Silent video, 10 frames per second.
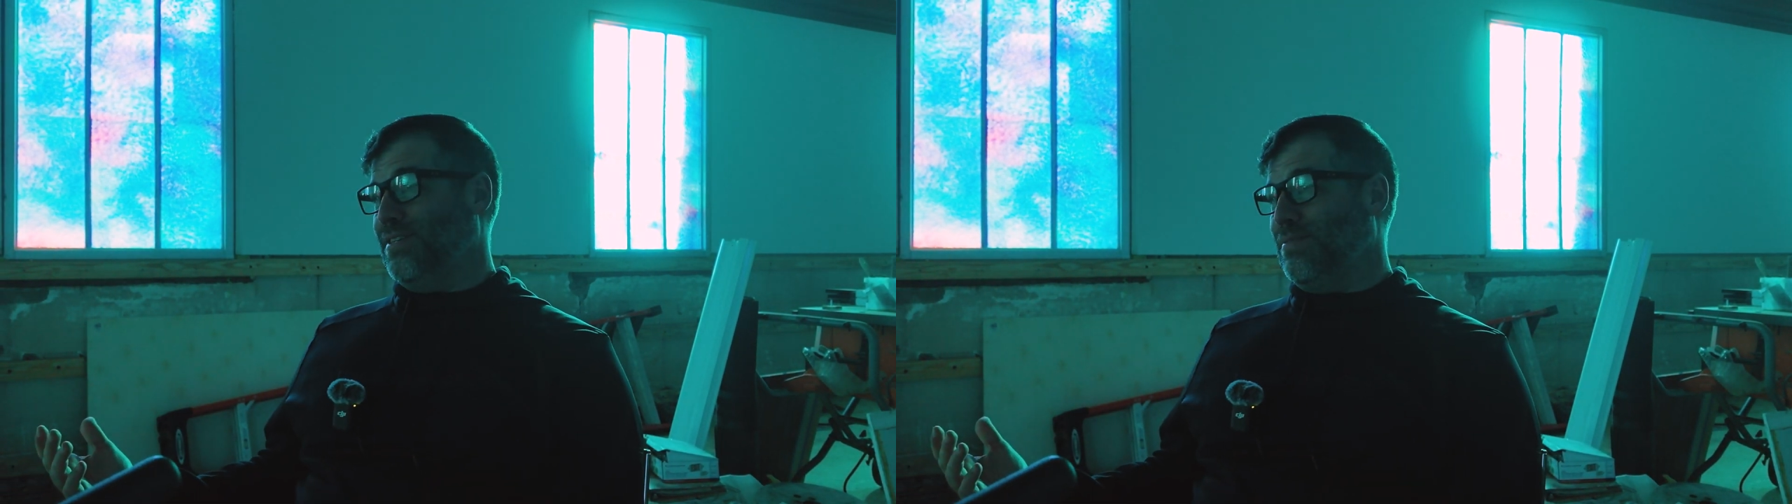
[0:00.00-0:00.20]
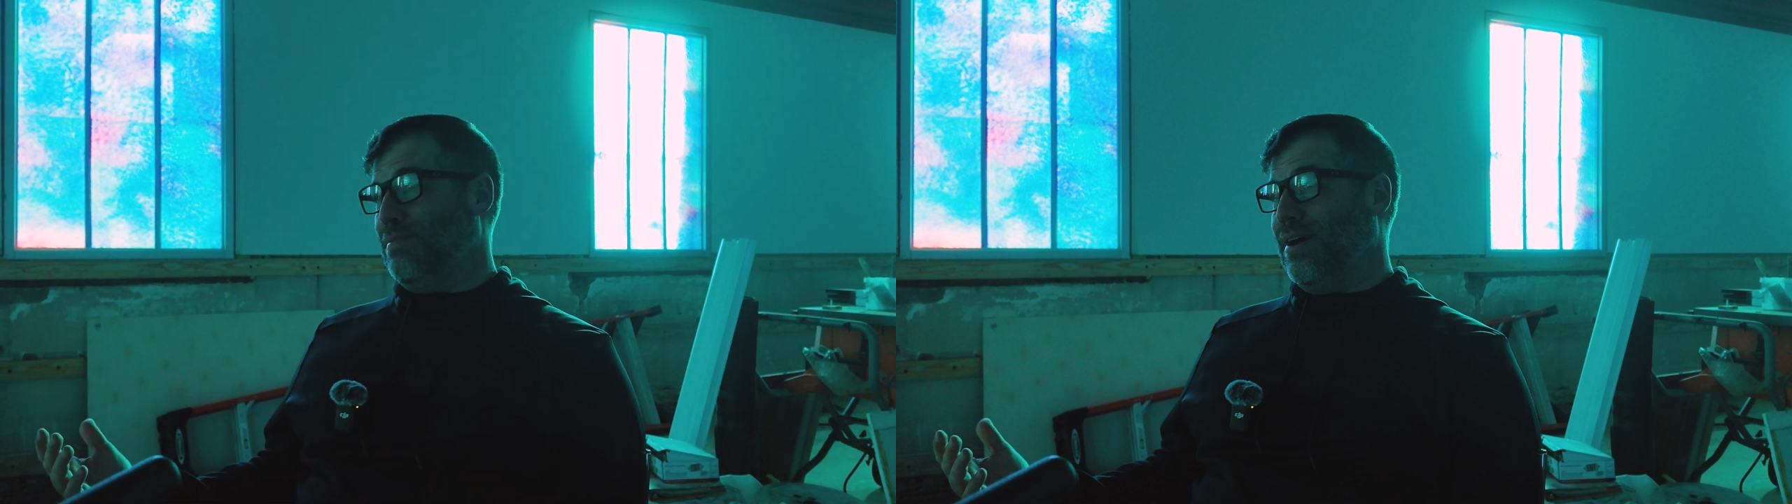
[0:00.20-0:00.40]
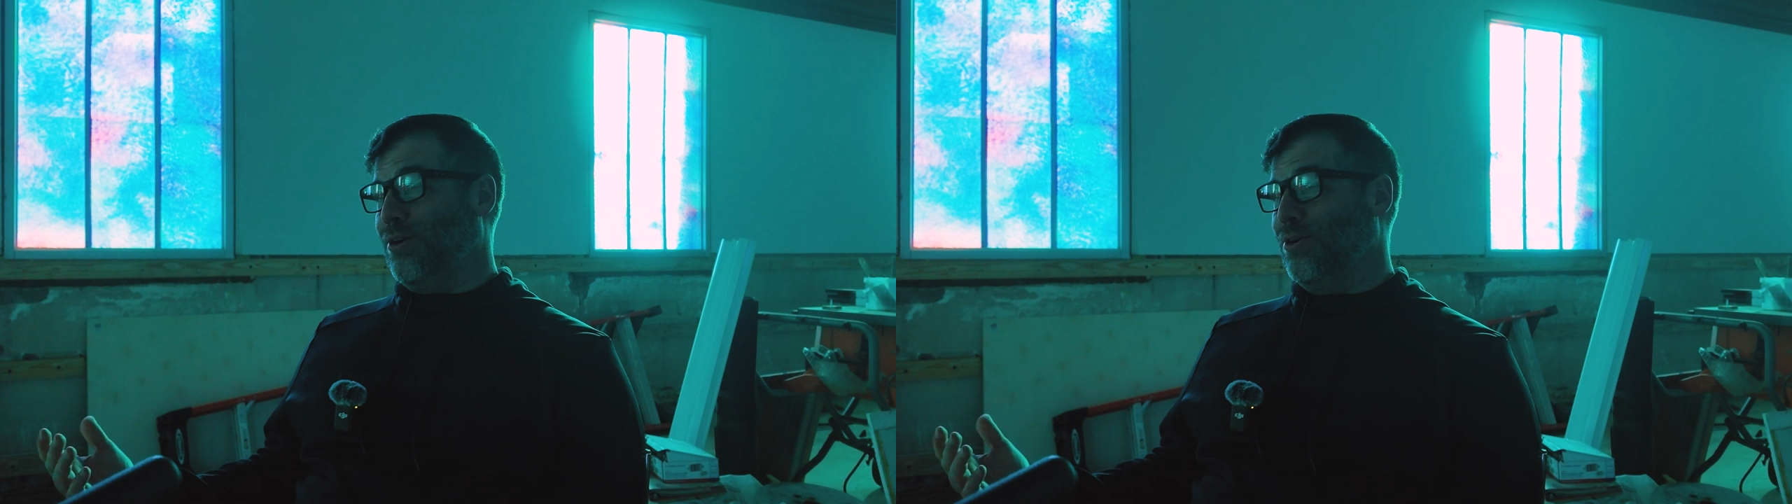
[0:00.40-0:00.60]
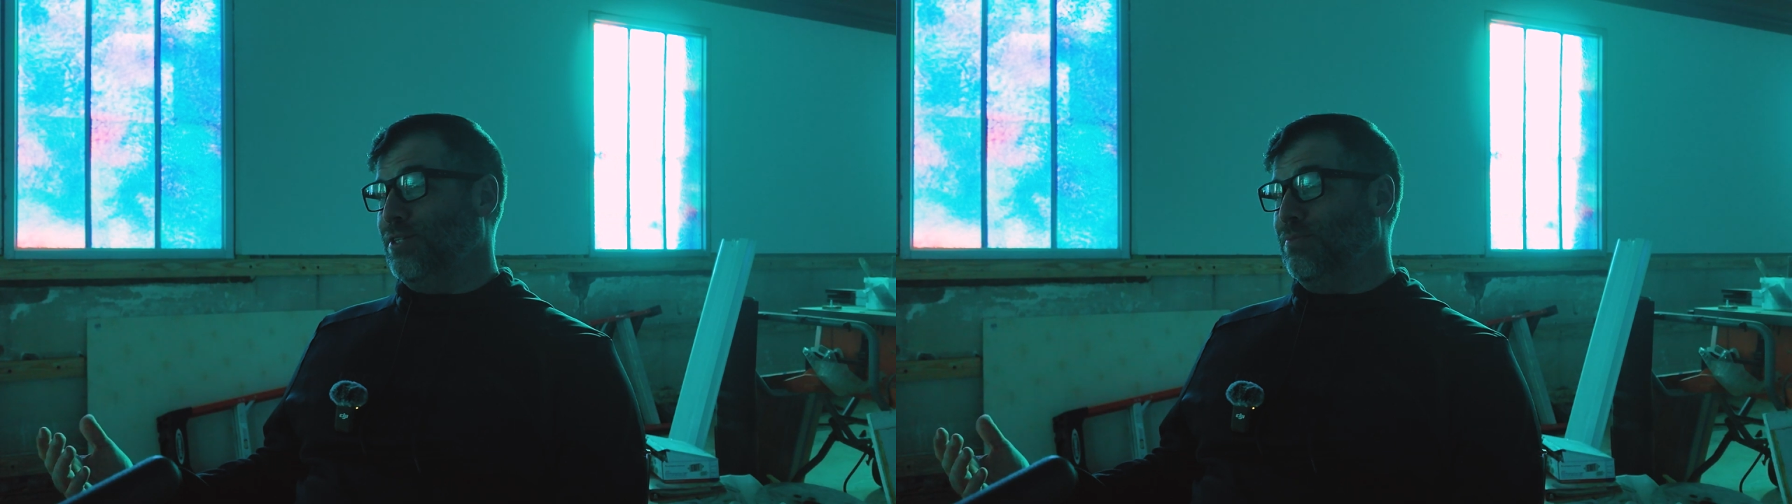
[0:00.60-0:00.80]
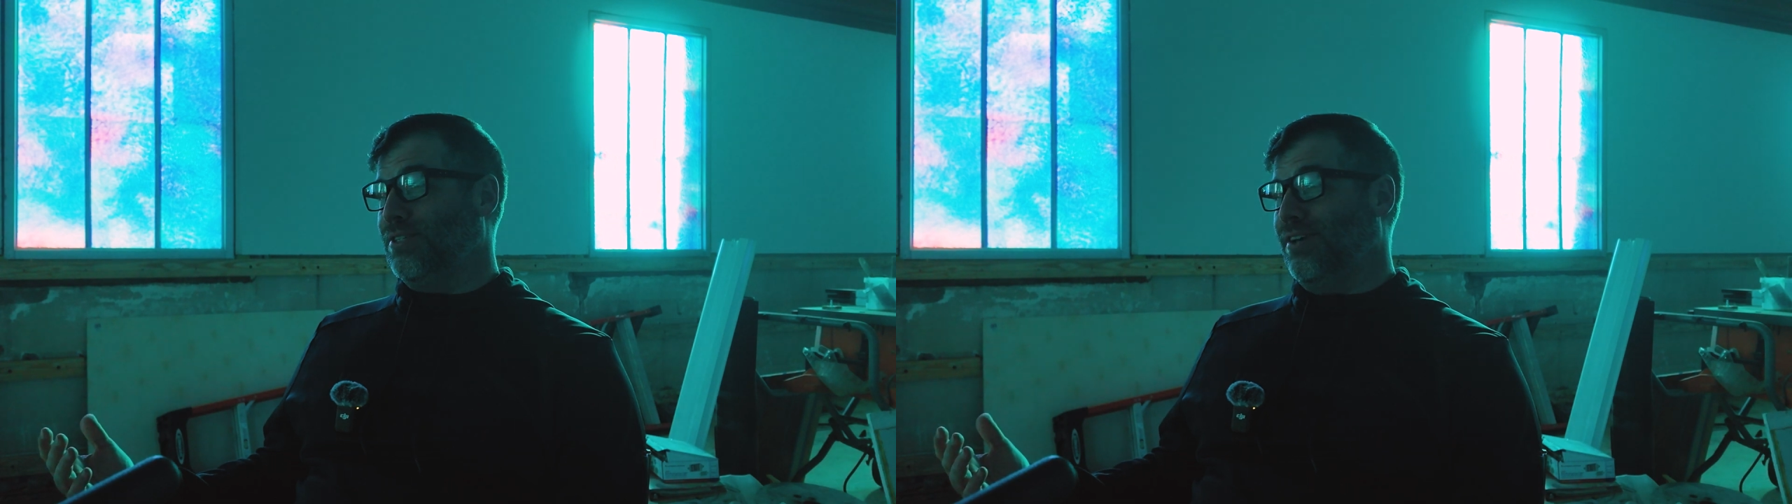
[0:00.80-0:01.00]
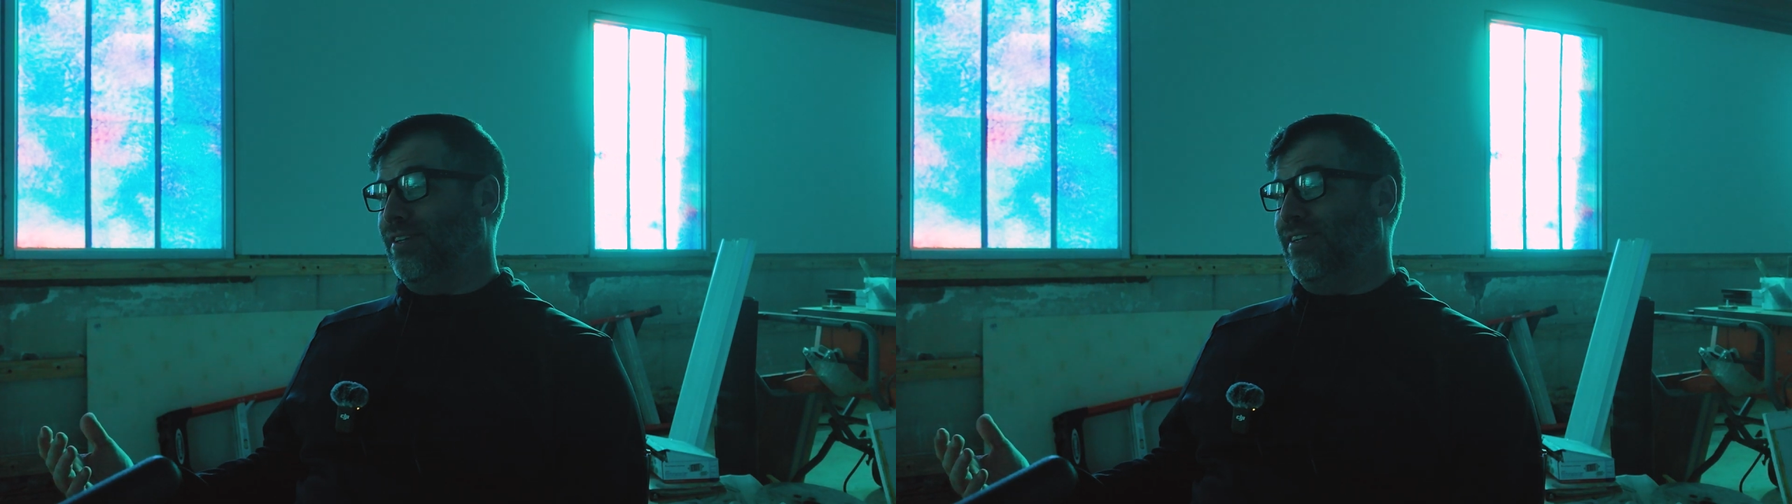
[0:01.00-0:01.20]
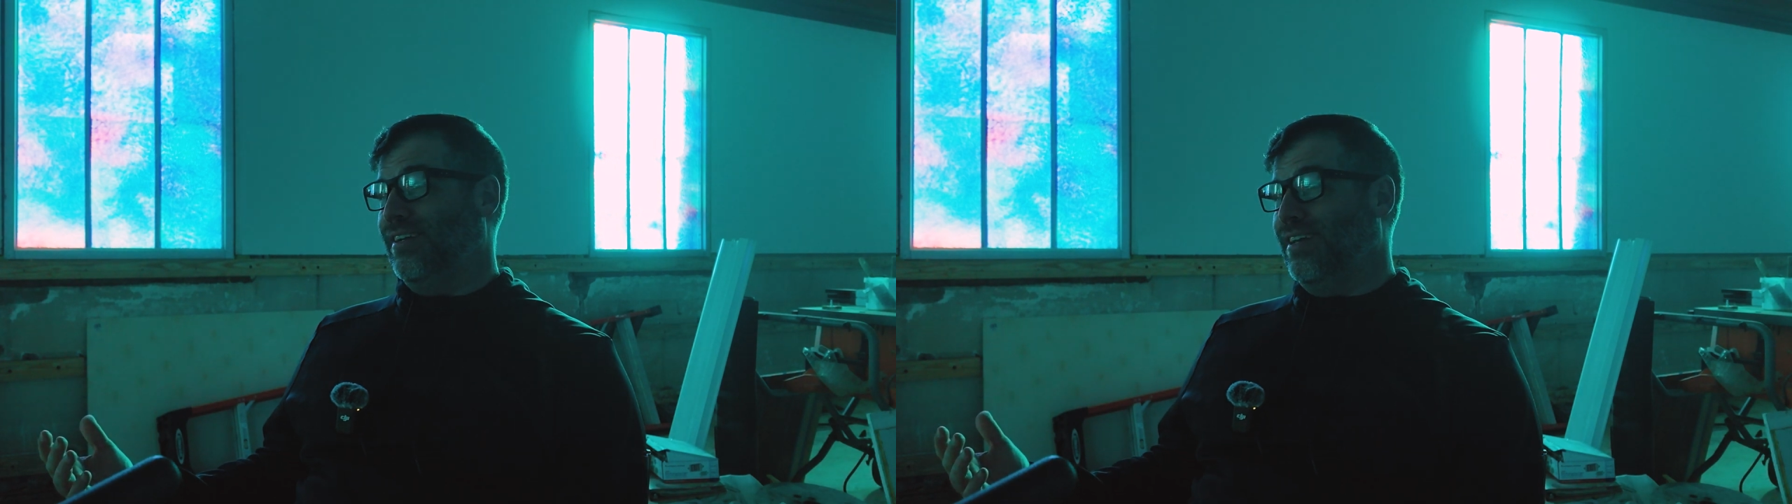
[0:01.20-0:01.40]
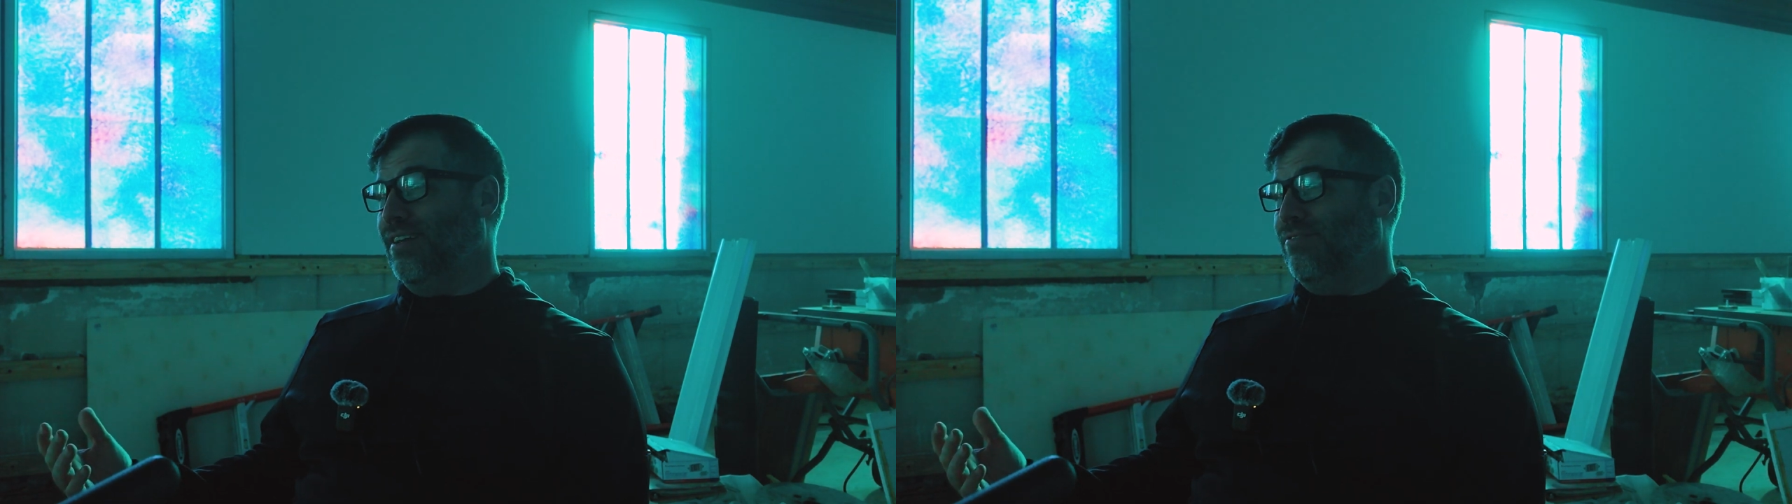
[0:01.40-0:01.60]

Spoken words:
something about Christmas on